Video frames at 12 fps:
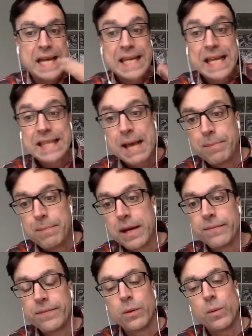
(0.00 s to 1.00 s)
get that
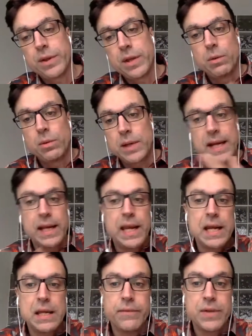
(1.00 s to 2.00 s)
benefit without getting
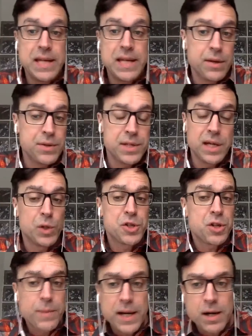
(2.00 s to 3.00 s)
any of the downside, which
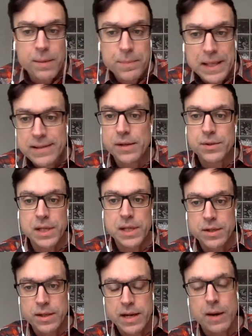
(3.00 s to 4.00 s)
there might not be a downside
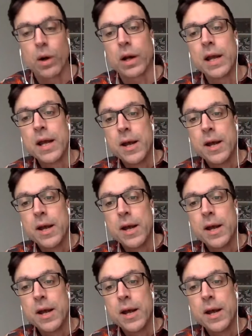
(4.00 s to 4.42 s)
to the network,